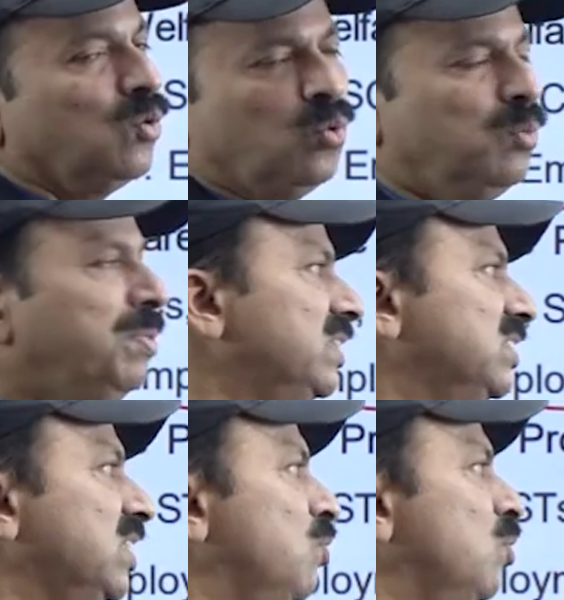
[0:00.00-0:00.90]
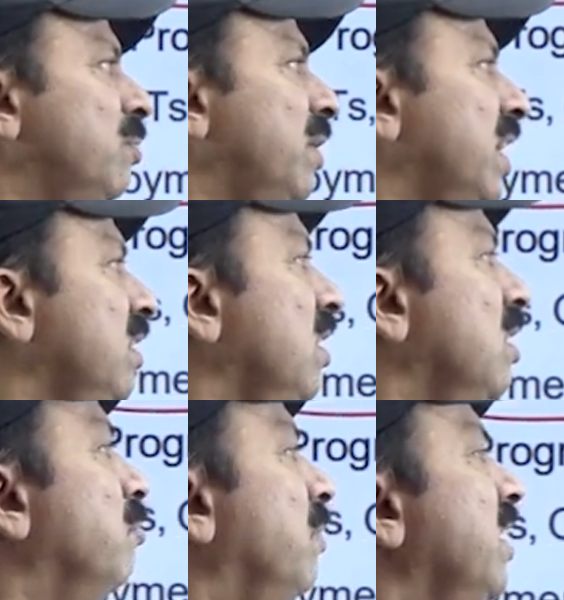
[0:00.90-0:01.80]
OBC, women,
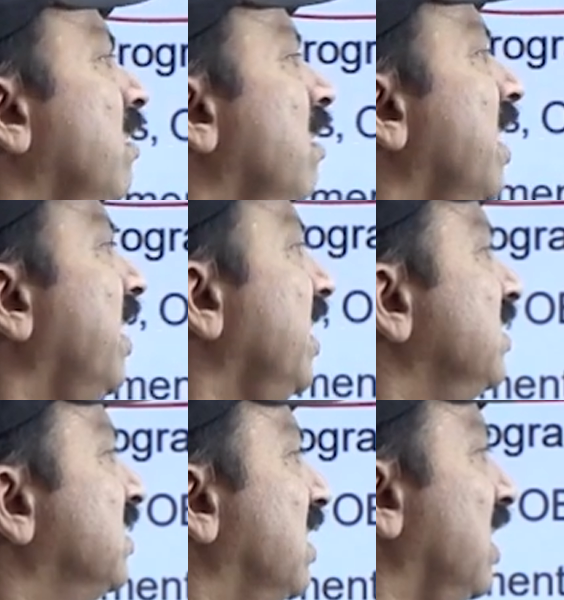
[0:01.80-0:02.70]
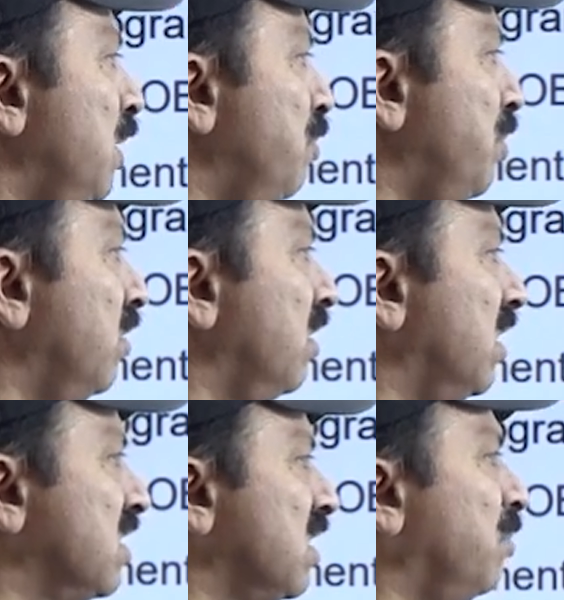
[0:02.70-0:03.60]
minorities, labor,
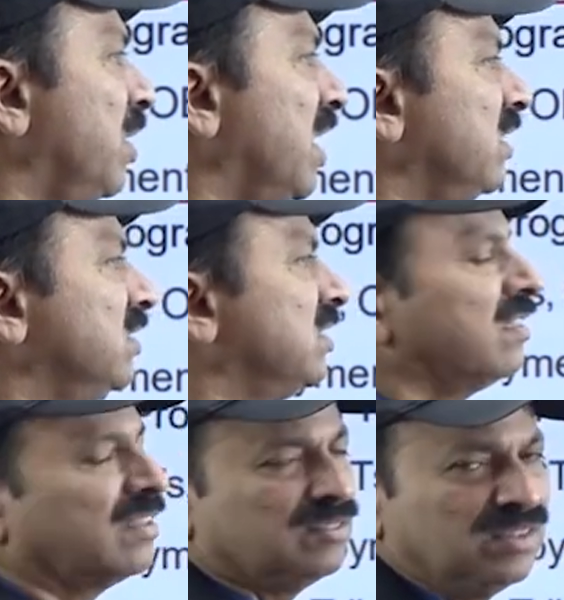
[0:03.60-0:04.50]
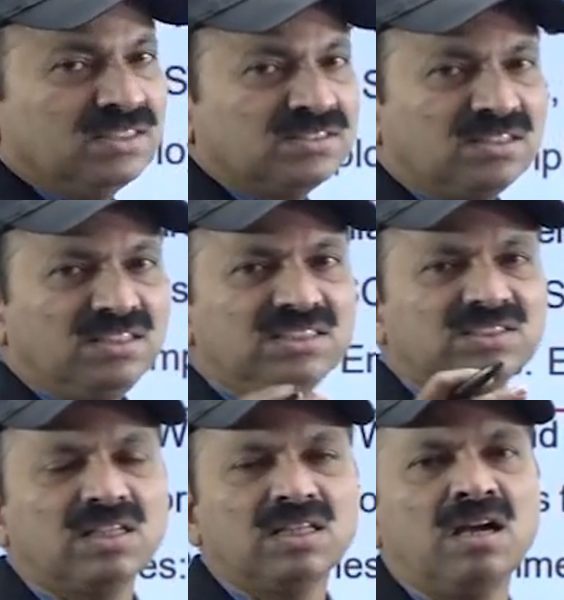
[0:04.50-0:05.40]
disabled and children. So these
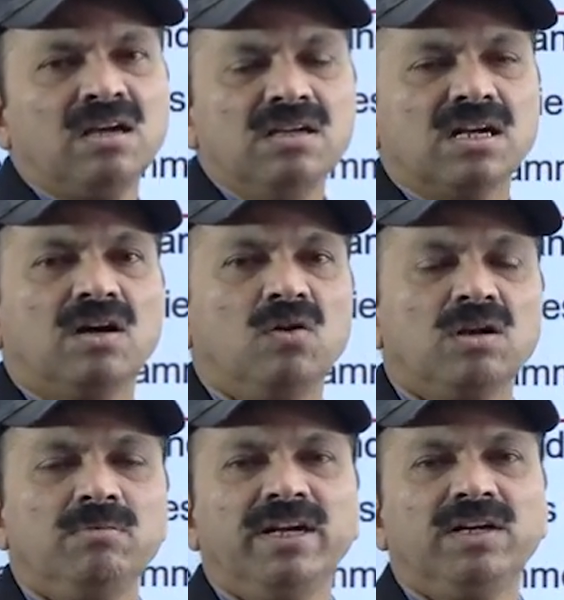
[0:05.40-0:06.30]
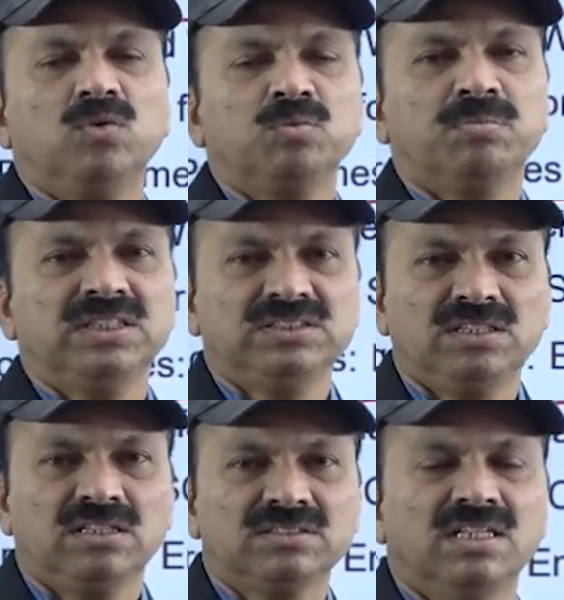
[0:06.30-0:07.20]
are the government took
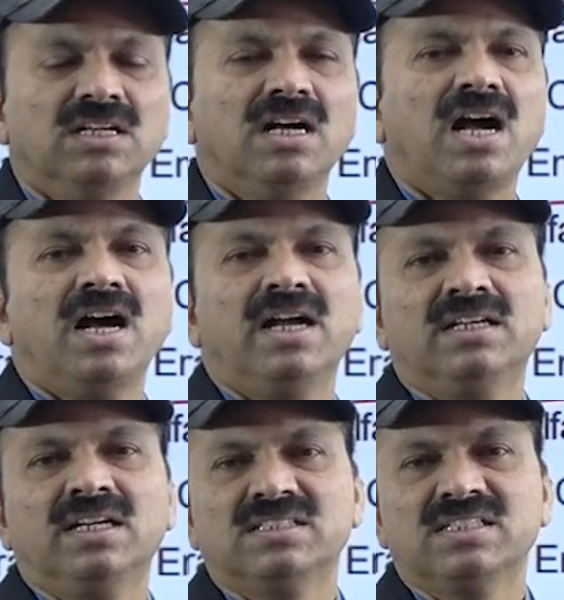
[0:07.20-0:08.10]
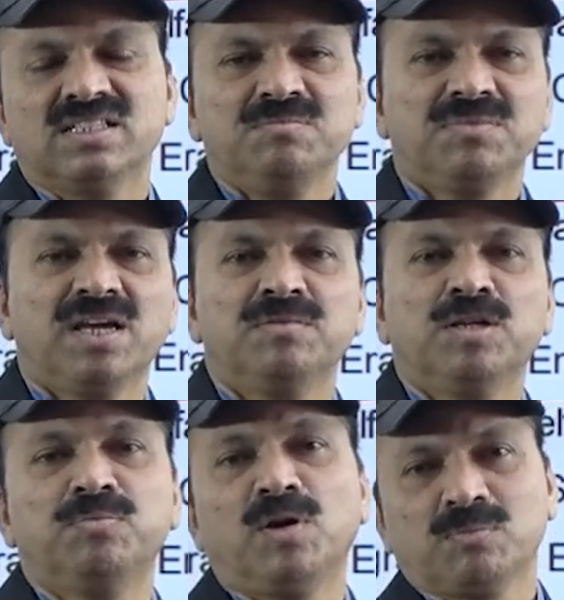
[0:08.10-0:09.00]
measures, and at the same time
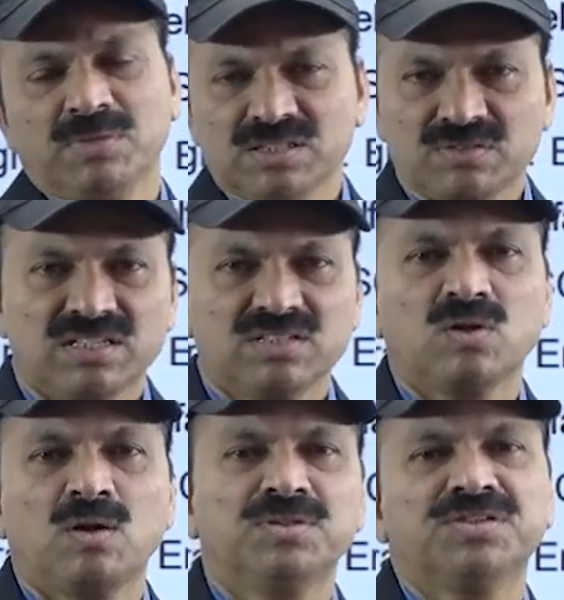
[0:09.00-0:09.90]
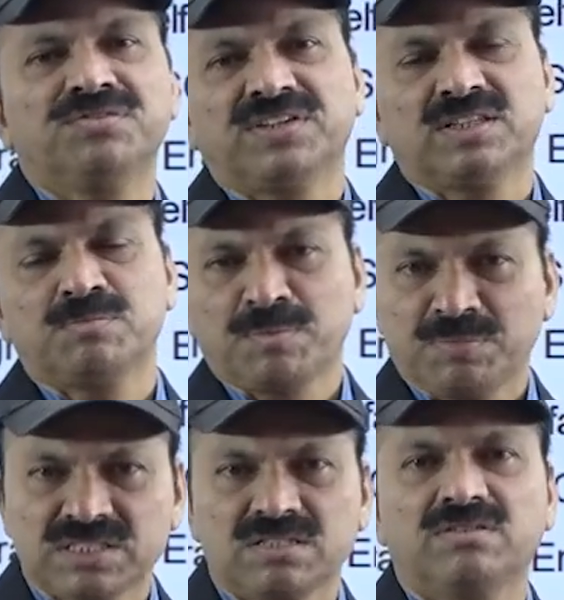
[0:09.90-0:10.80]
departments were established for the
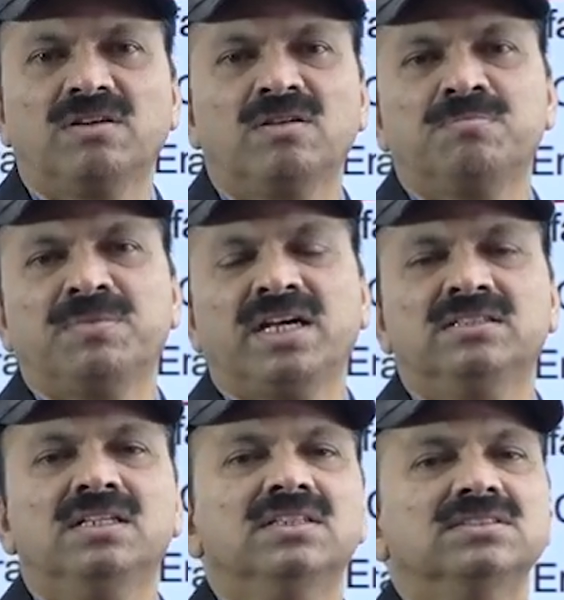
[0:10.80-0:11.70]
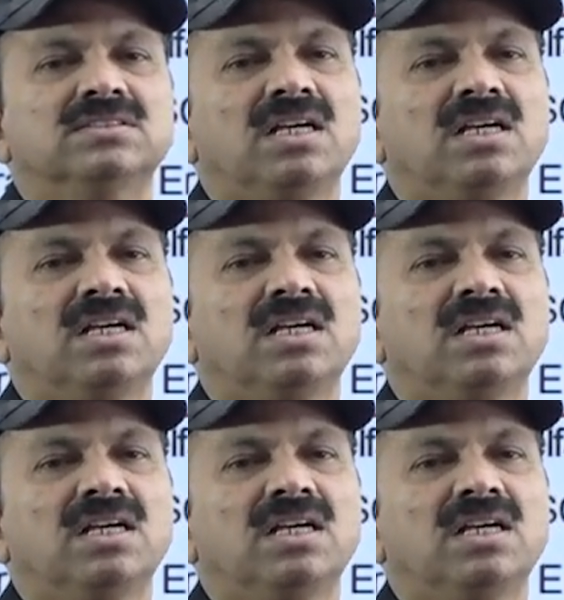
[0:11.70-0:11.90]
purpose of development. So